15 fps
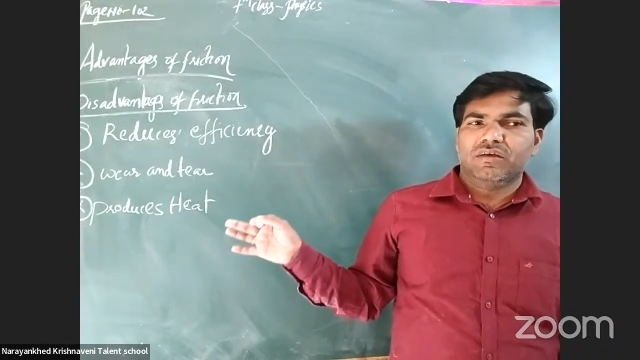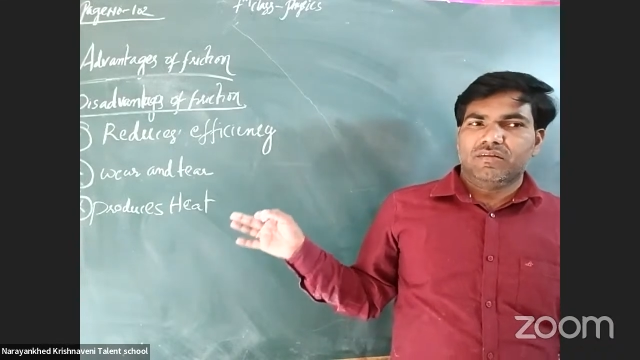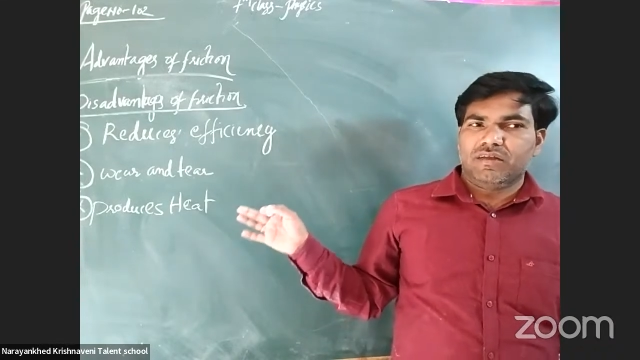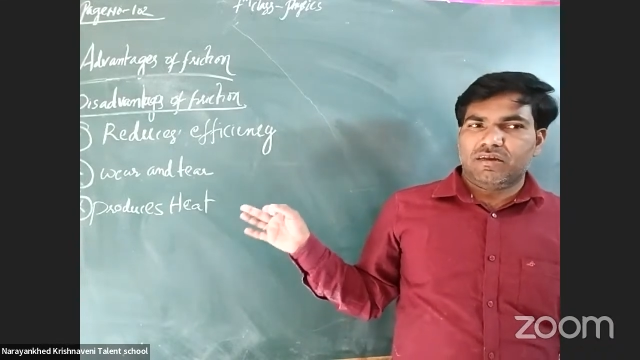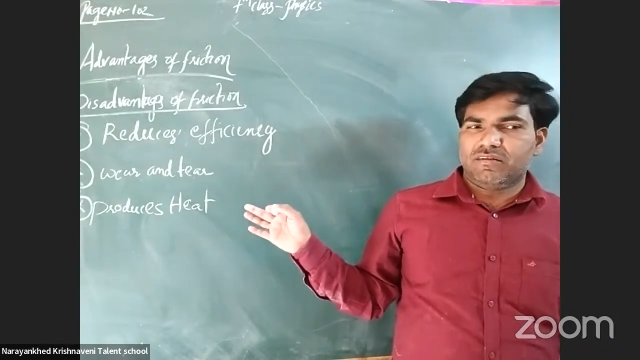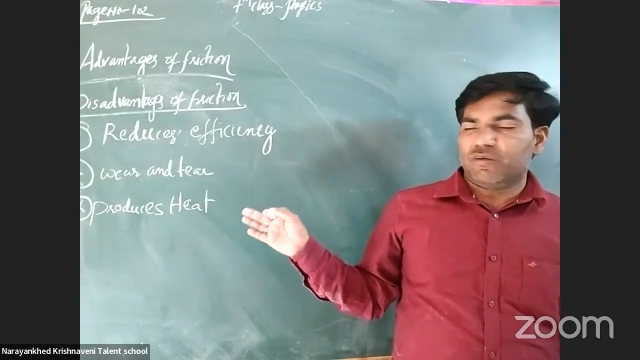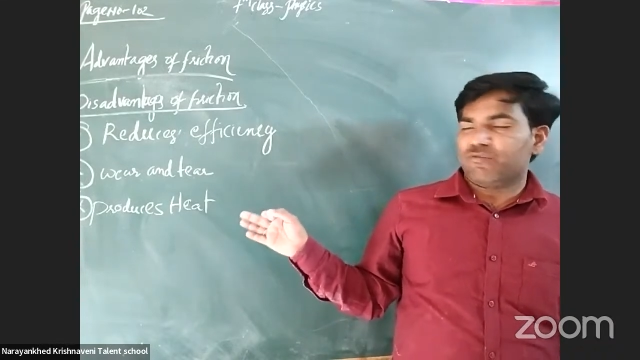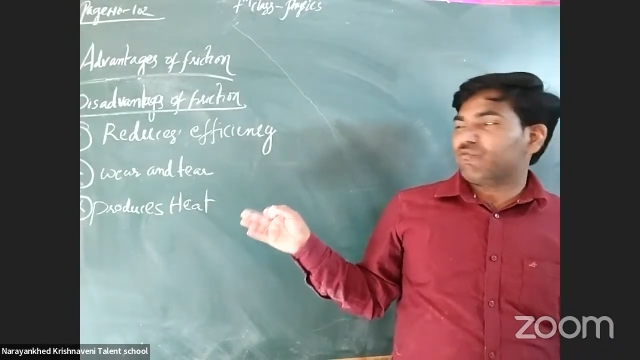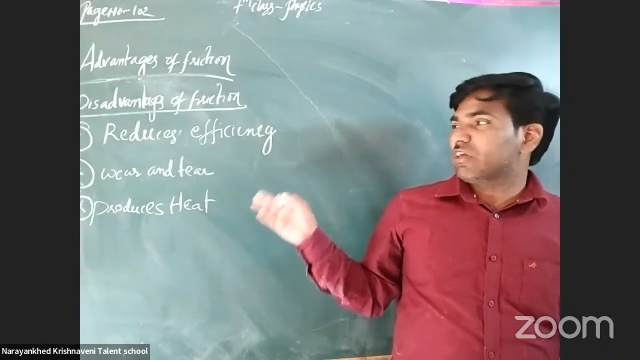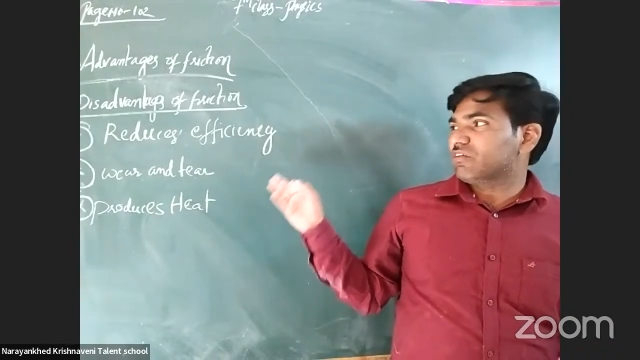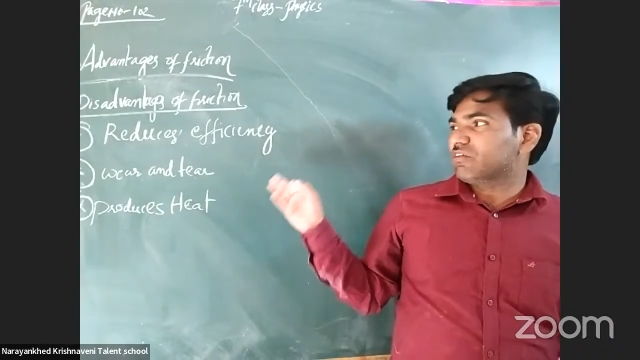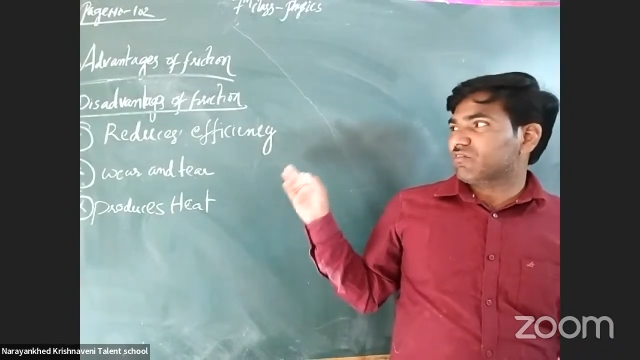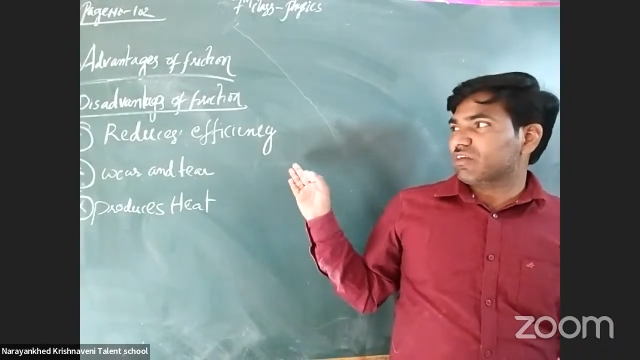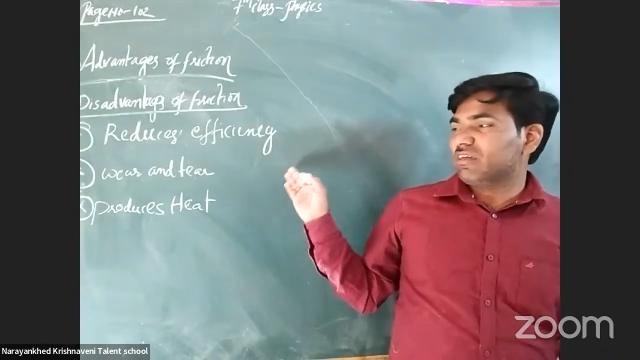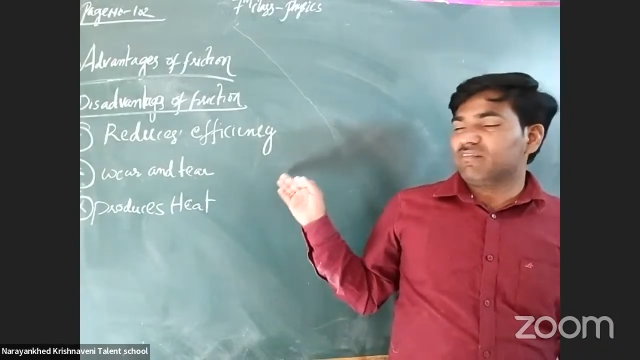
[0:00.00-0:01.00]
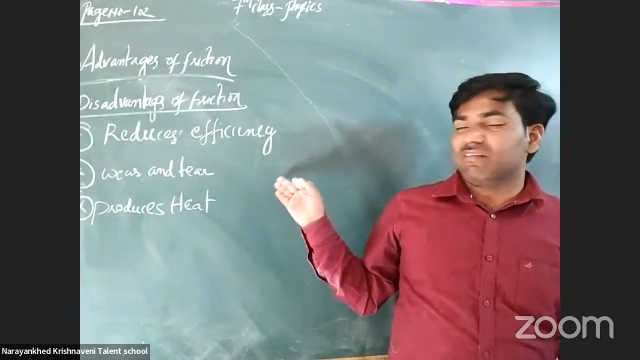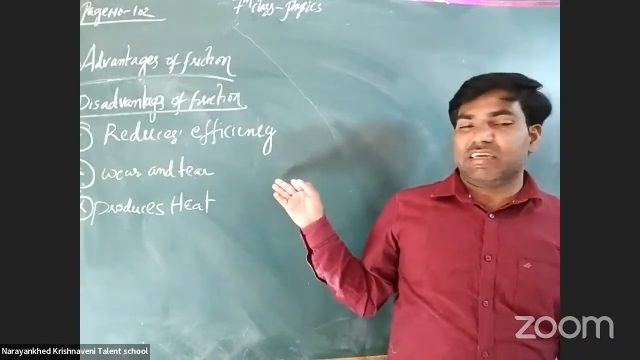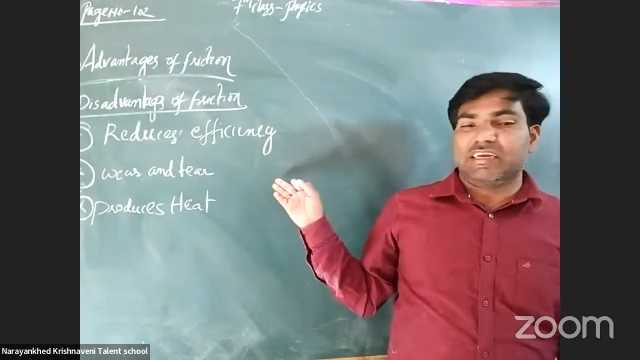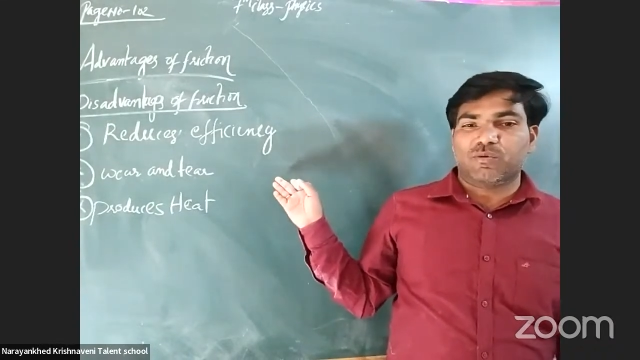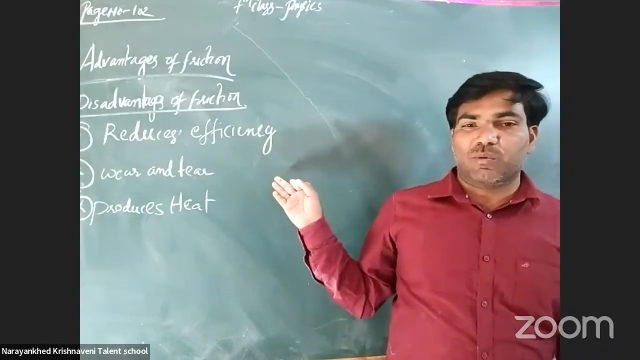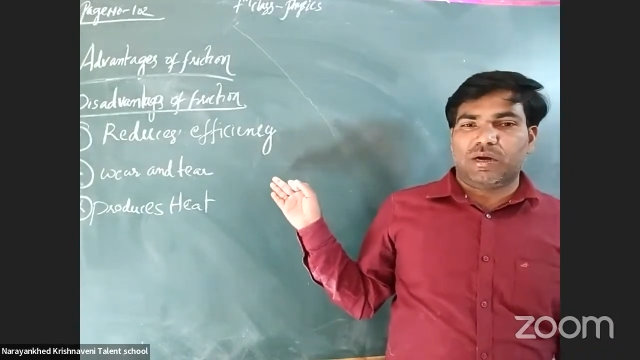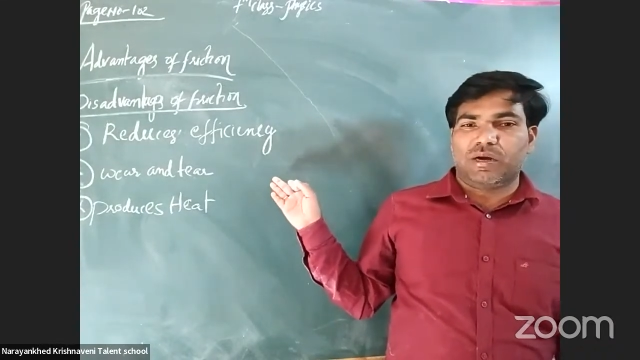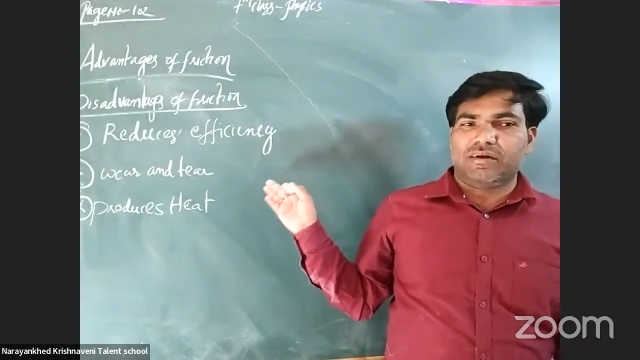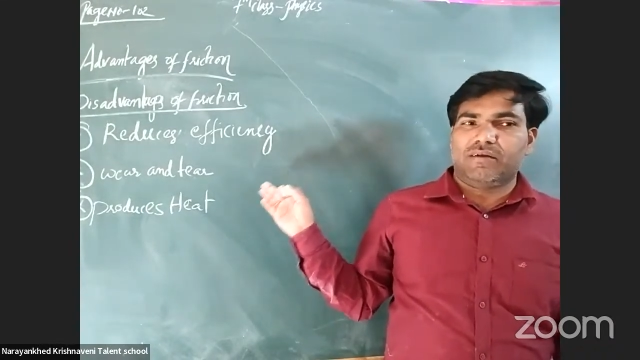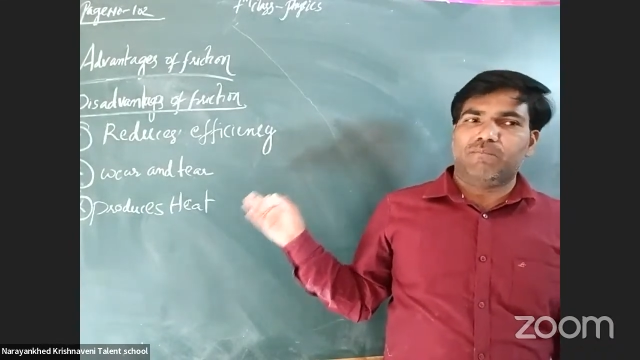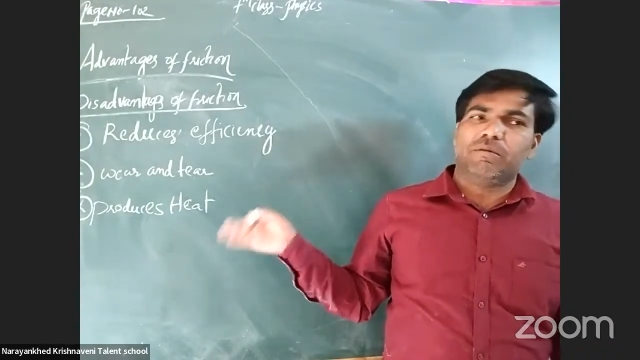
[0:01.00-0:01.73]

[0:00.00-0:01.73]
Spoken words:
there is a friction is required.